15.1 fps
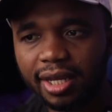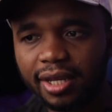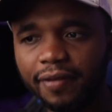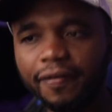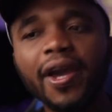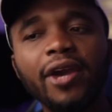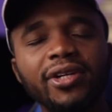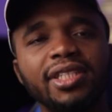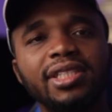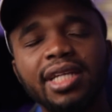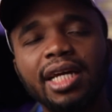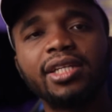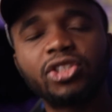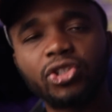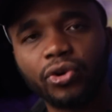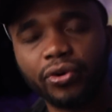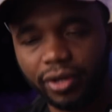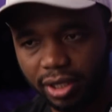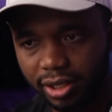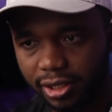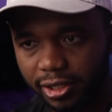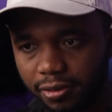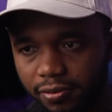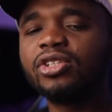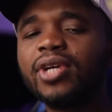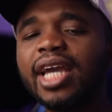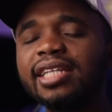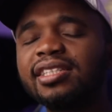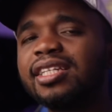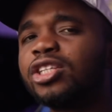if I understand this correctly, you
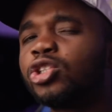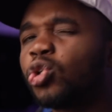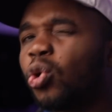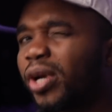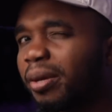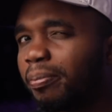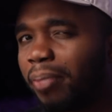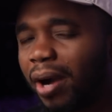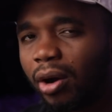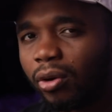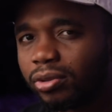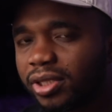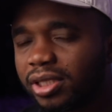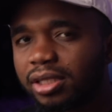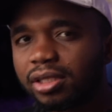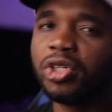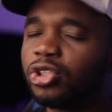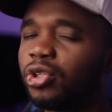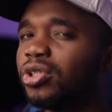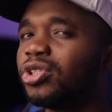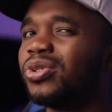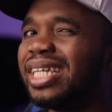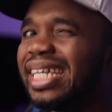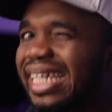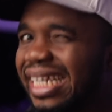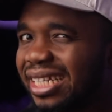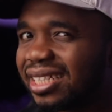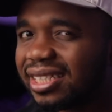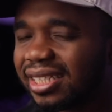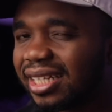guys didn't talk about what he's going to
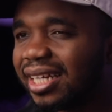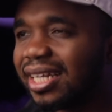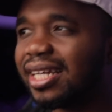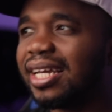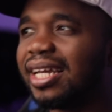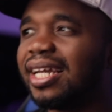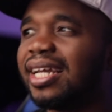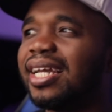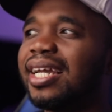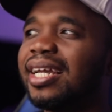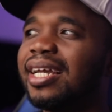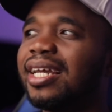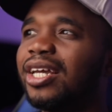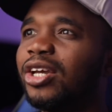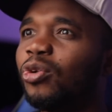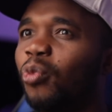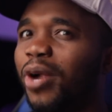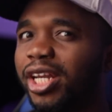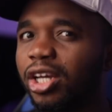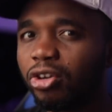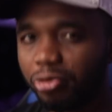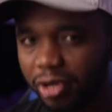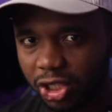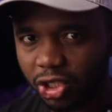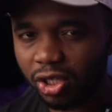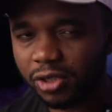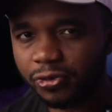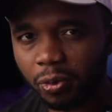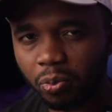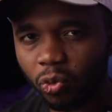eat when he
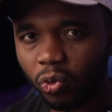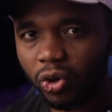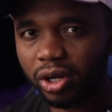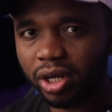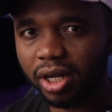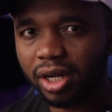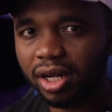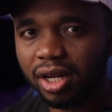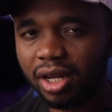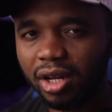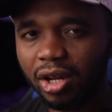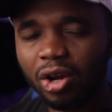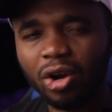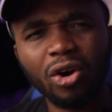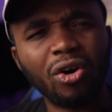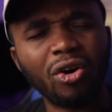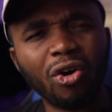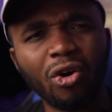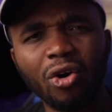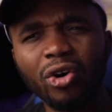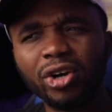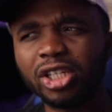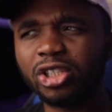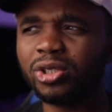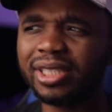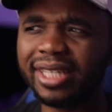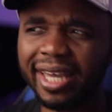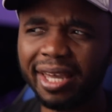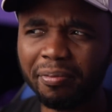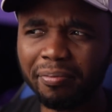returns from work, or he just
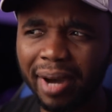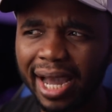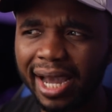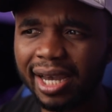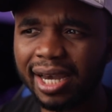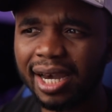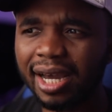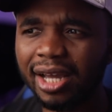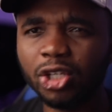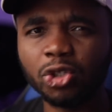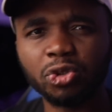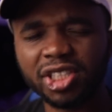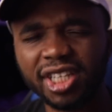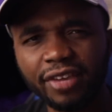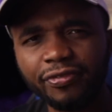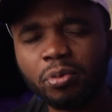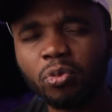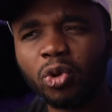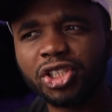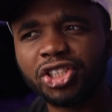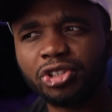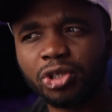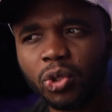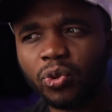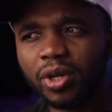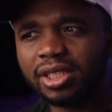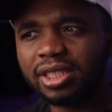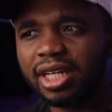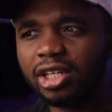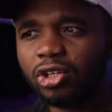came back, you serve him what he
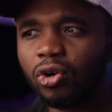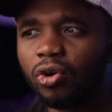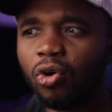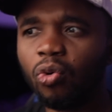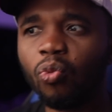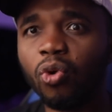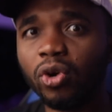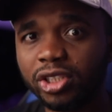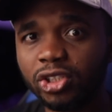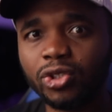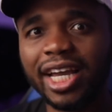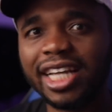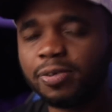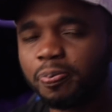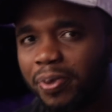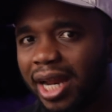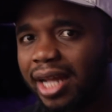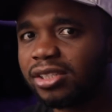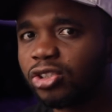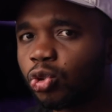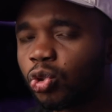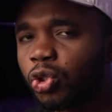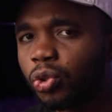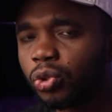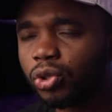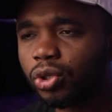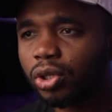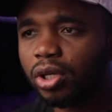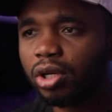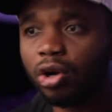requested, or what you guys plan to
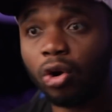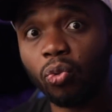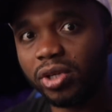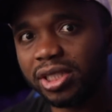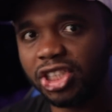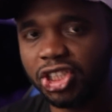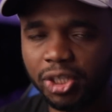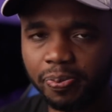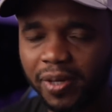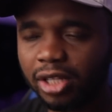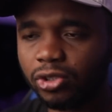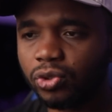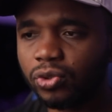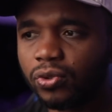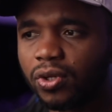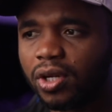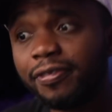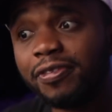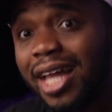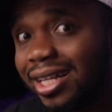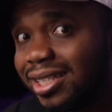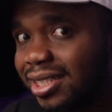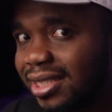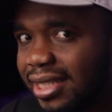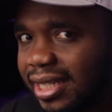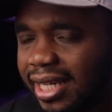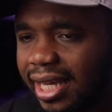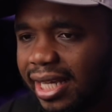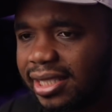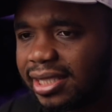cook, or what she planned to cook. If that is the
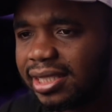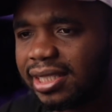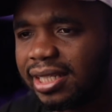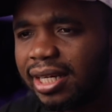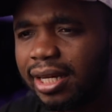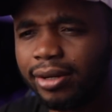case,